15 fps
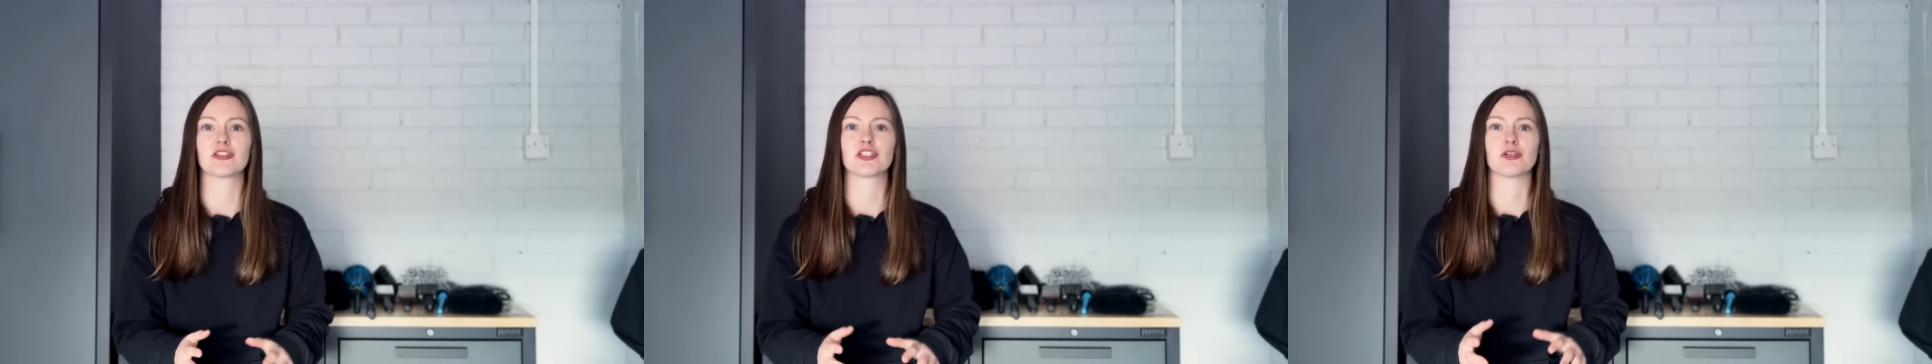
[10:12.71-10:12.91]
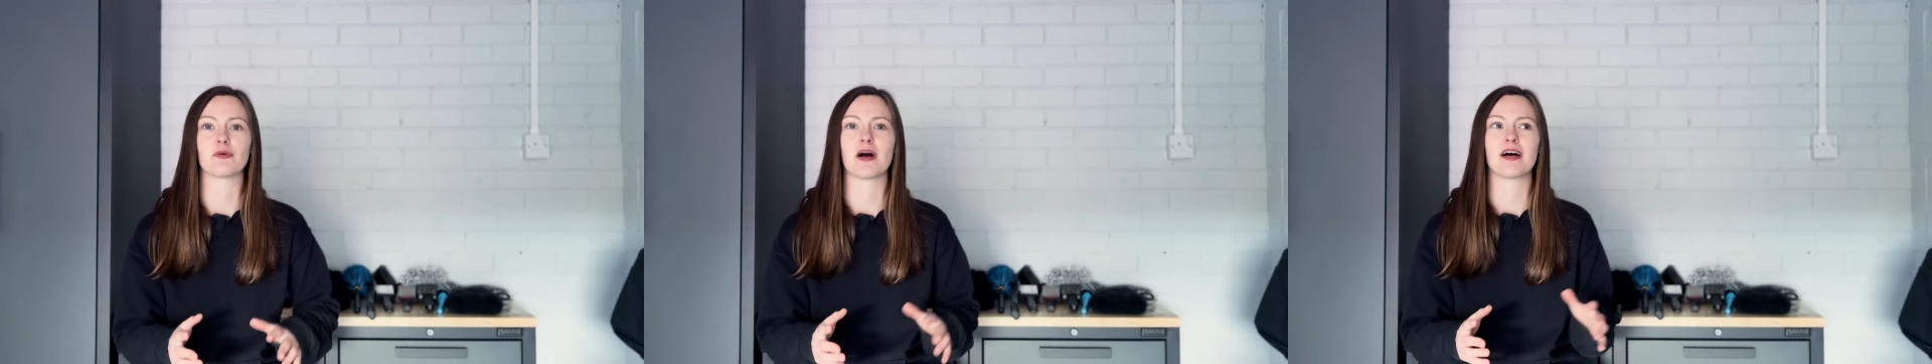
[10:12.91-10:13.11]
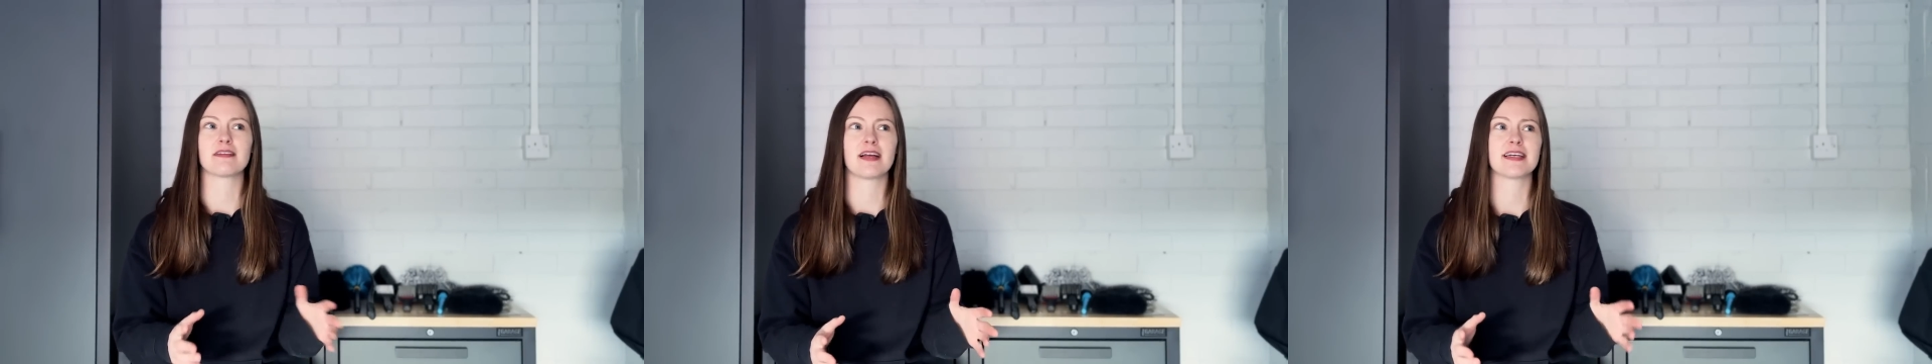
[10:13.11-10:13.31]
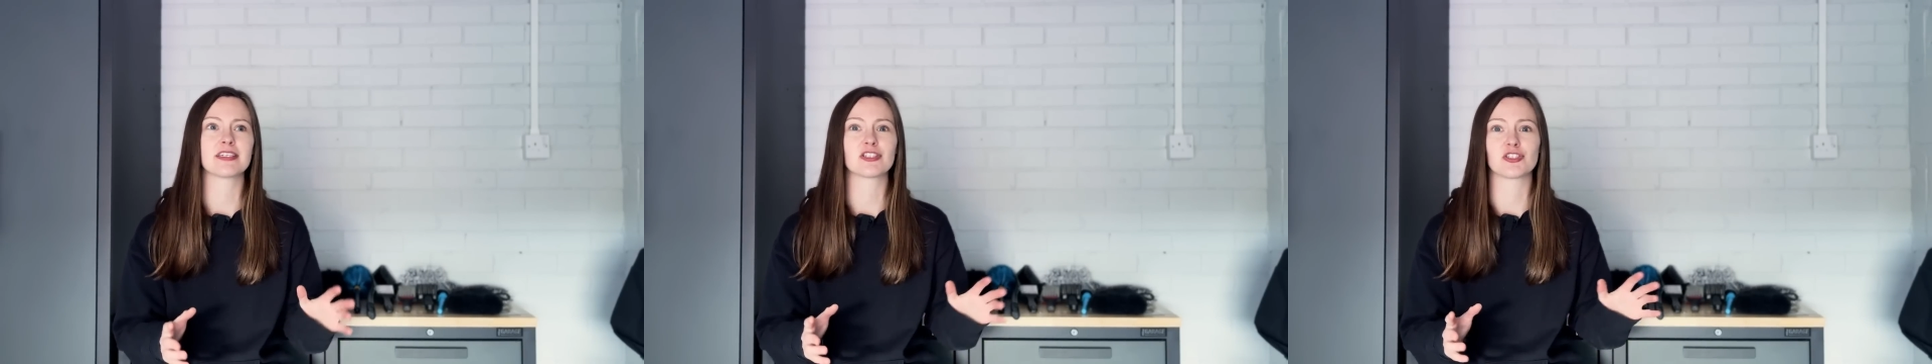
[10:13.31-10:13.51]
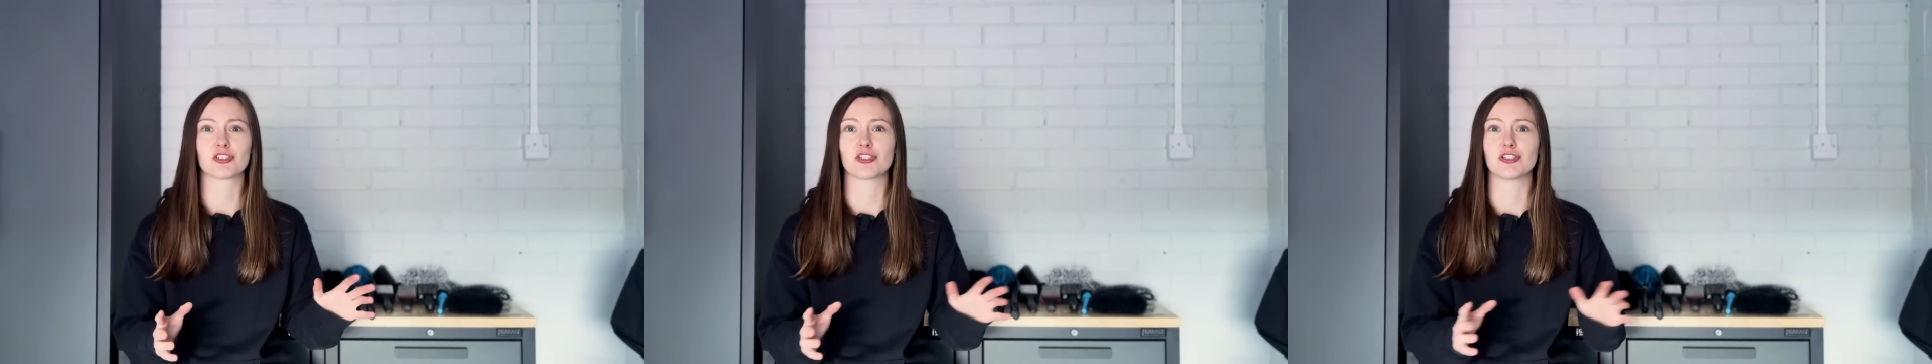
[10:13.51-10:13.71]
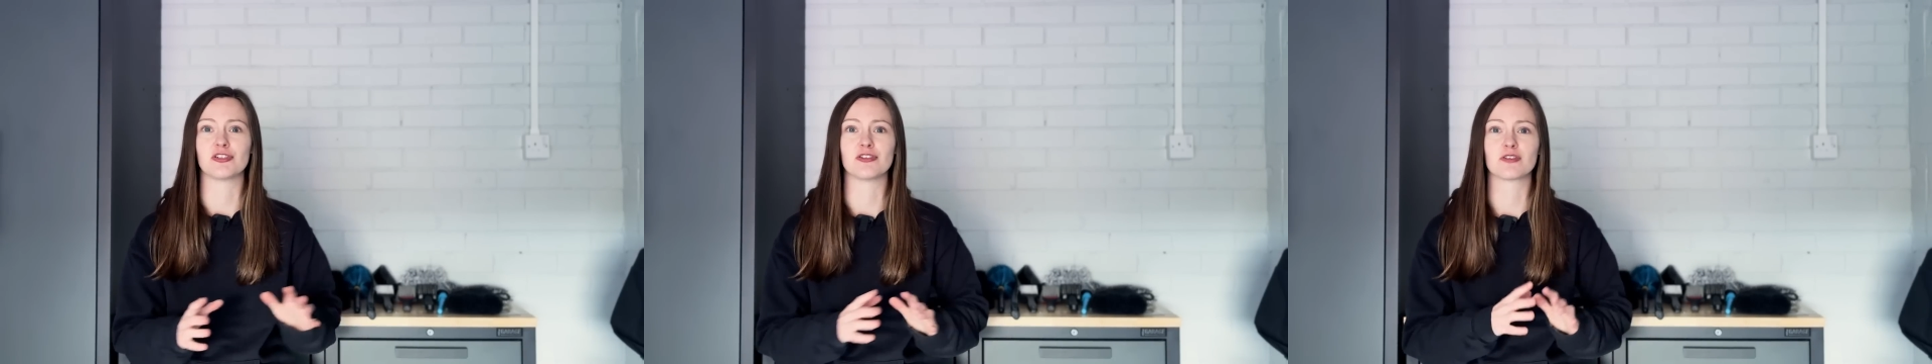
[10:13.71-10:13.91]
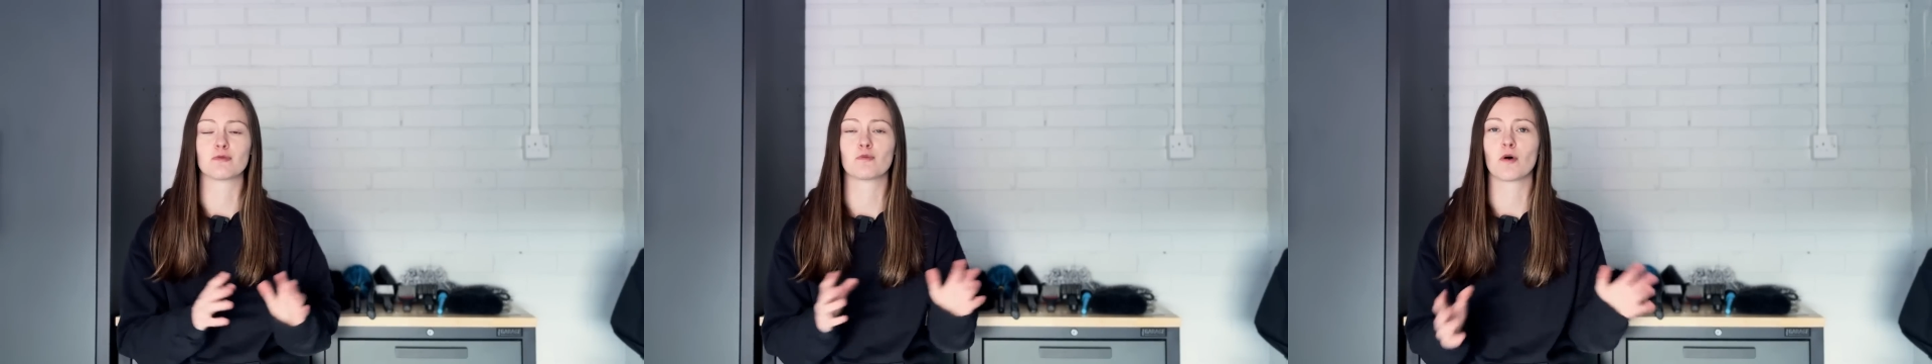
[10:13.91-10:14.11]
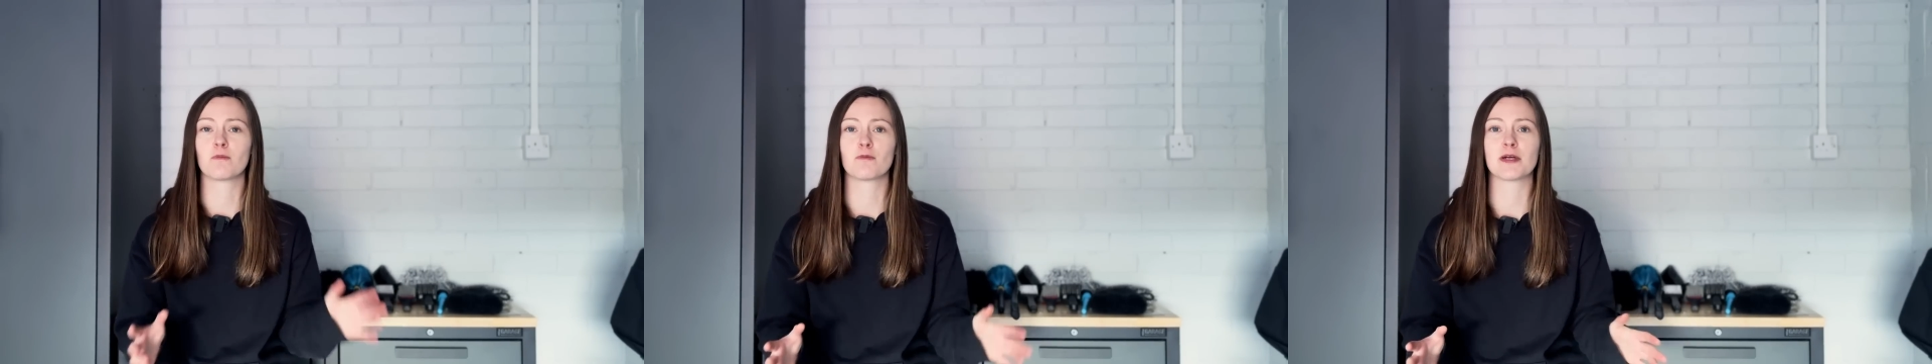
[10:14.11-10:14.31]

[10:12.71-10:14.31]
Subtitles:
So I like to just use one